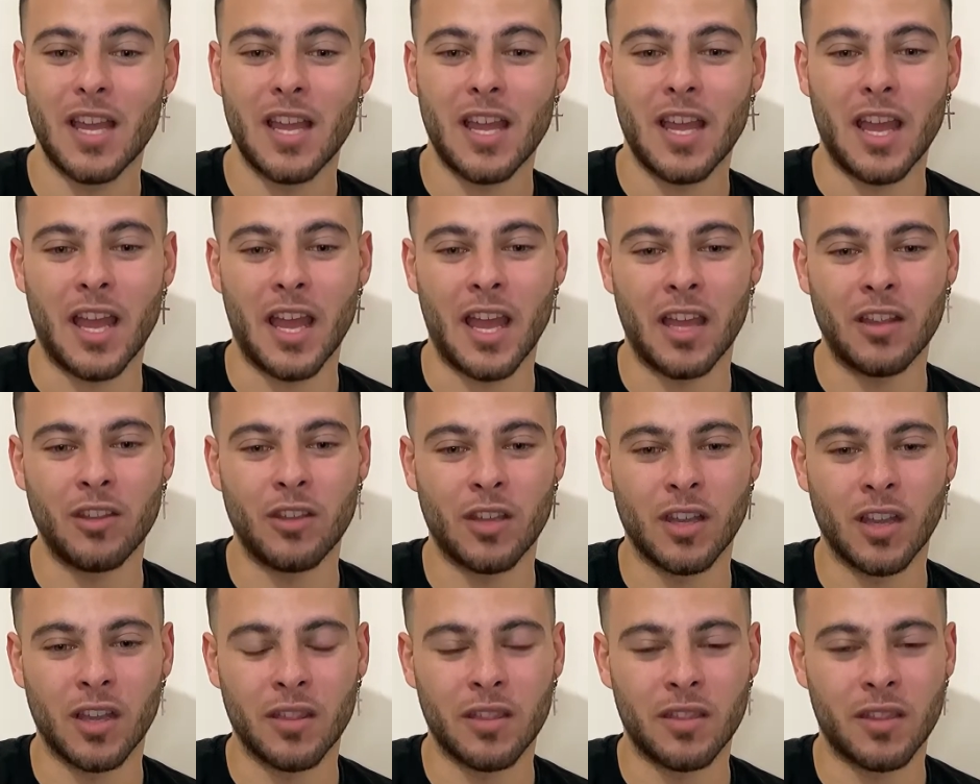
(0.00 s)
And you
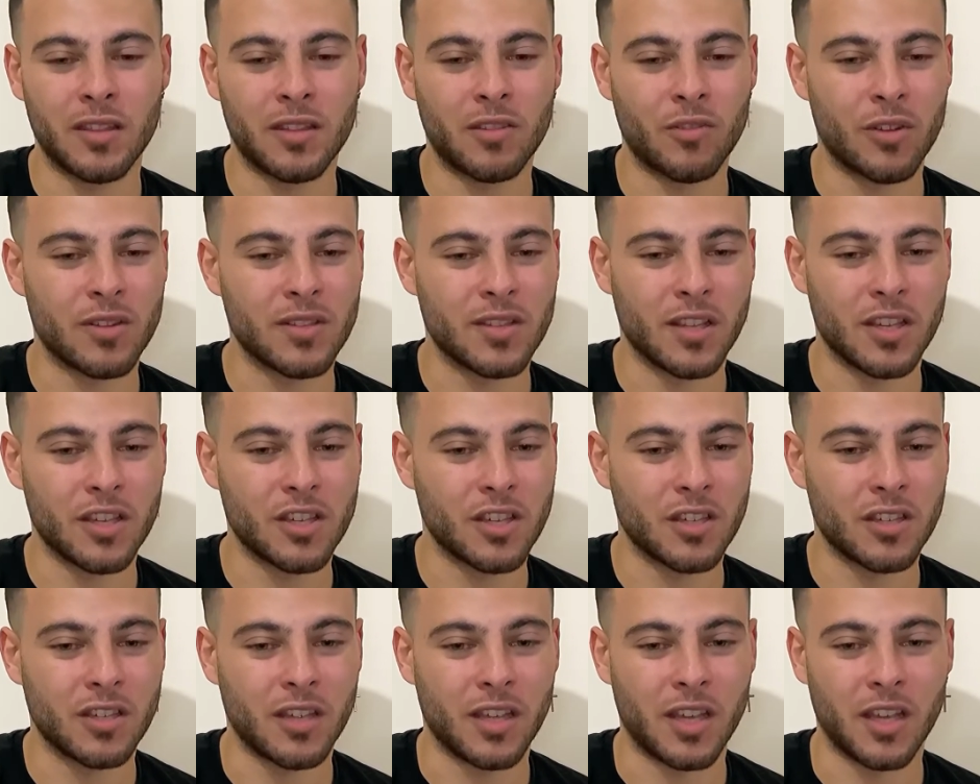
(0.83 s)
got the
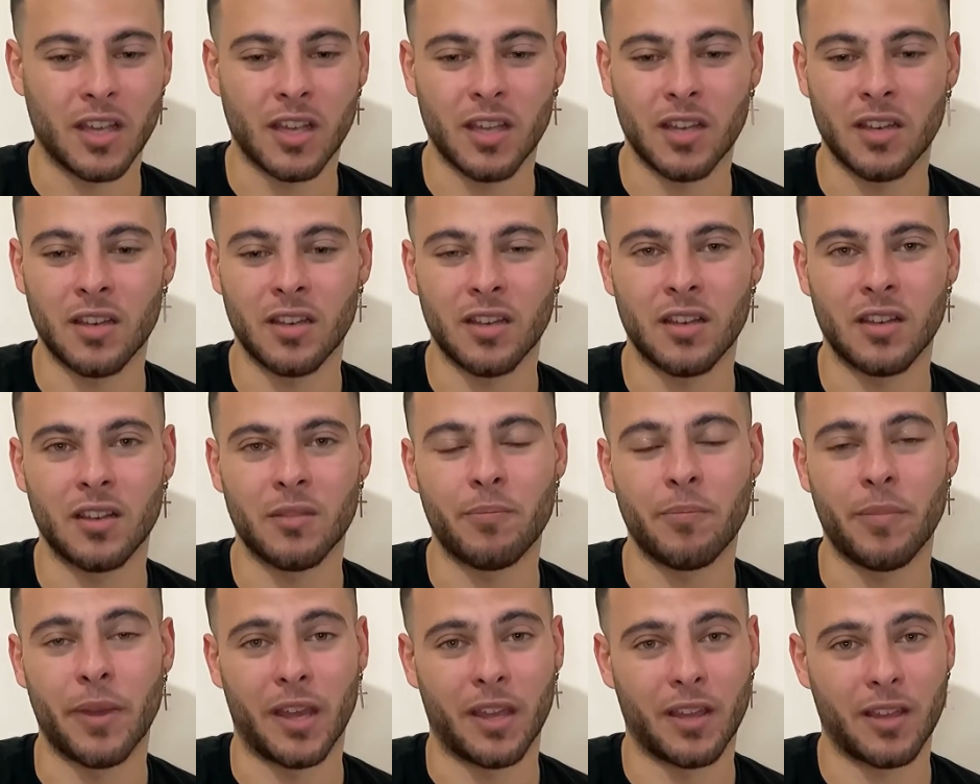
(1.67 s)
translation in
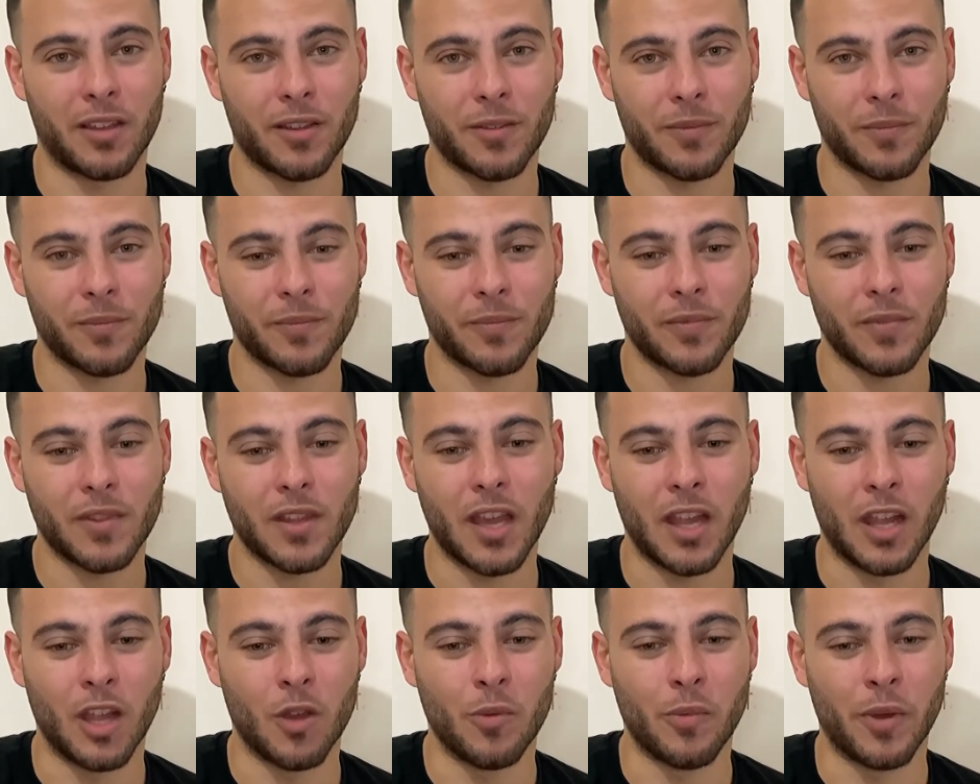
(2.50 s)
pink.
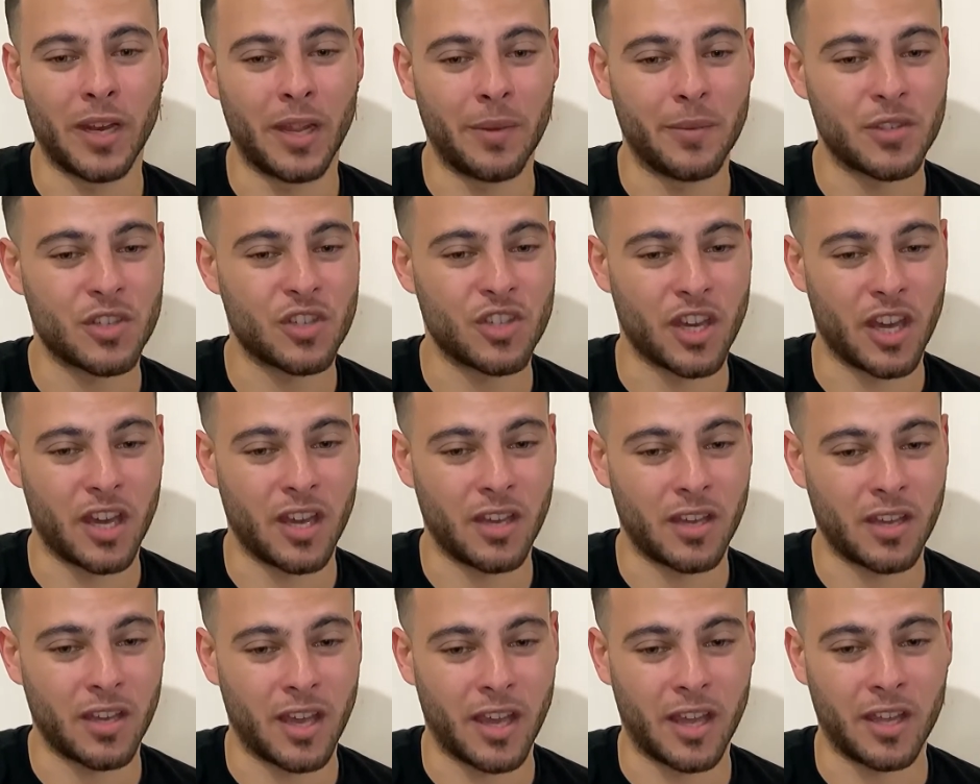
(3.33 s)
Hello, my name is Jay.
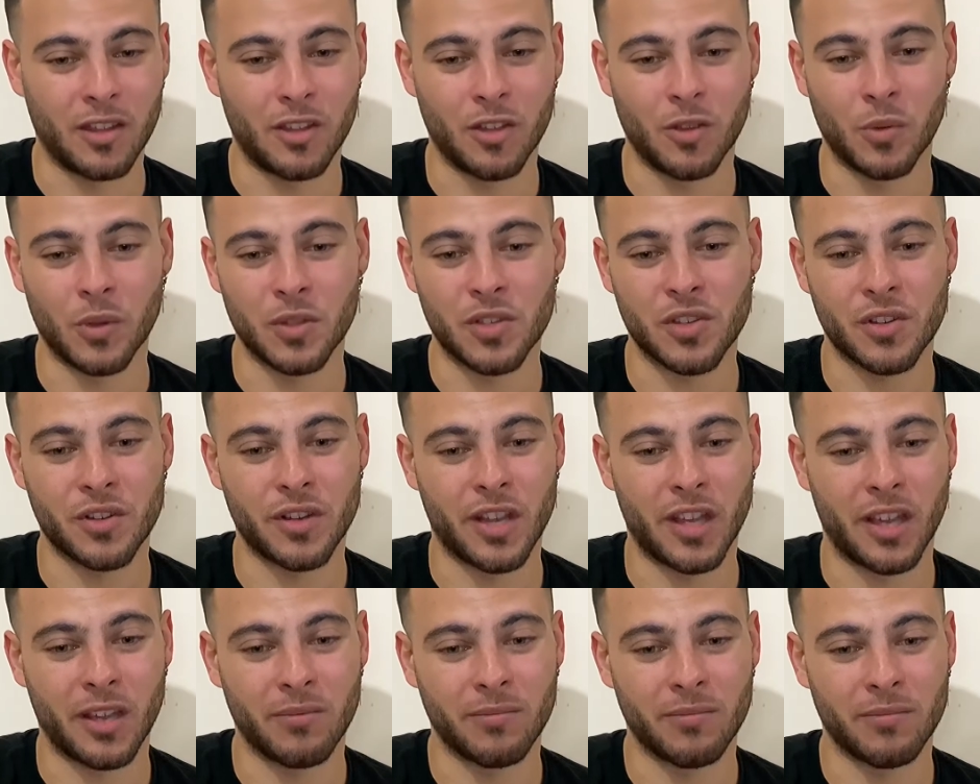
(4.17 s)
And you, what's your
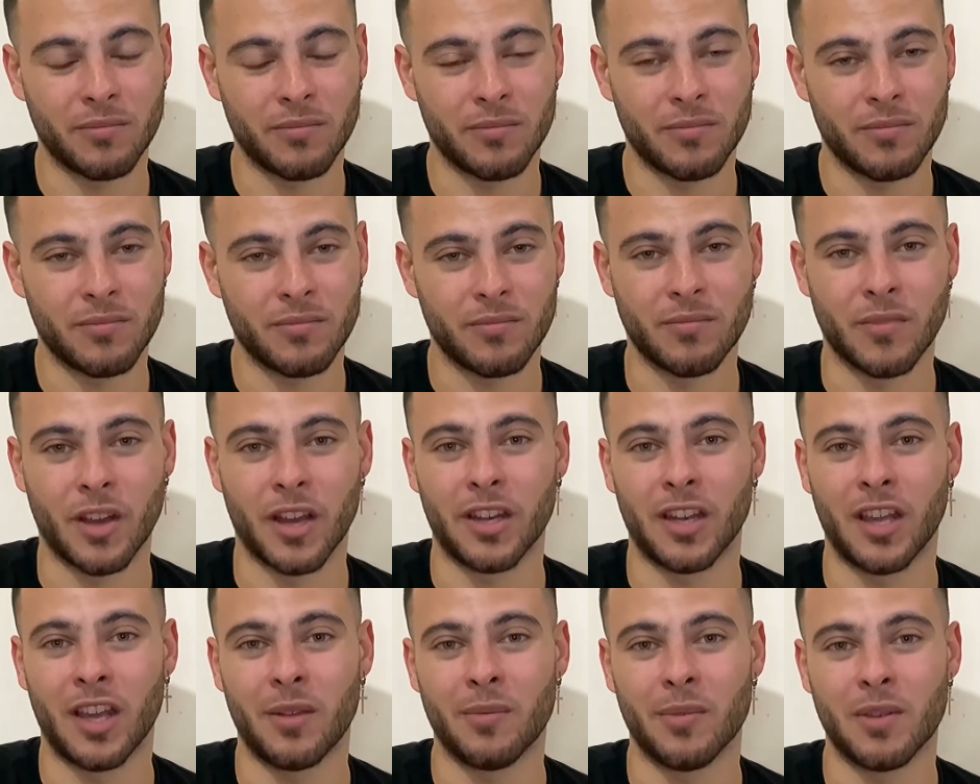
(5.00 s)
name? My
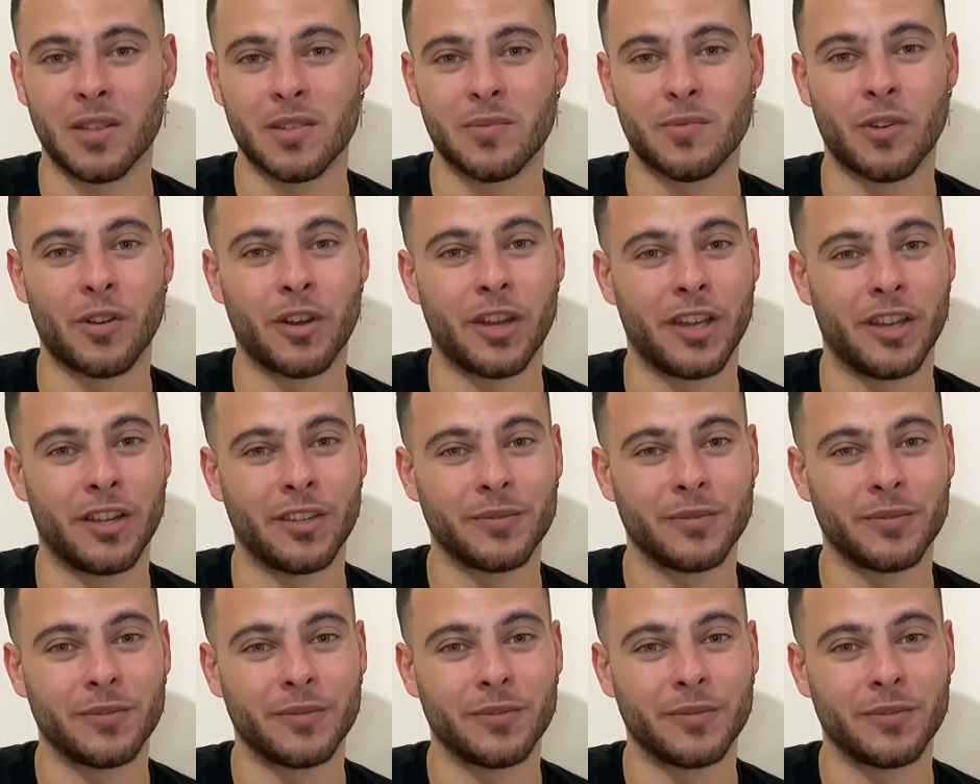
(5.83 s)
name is Maria.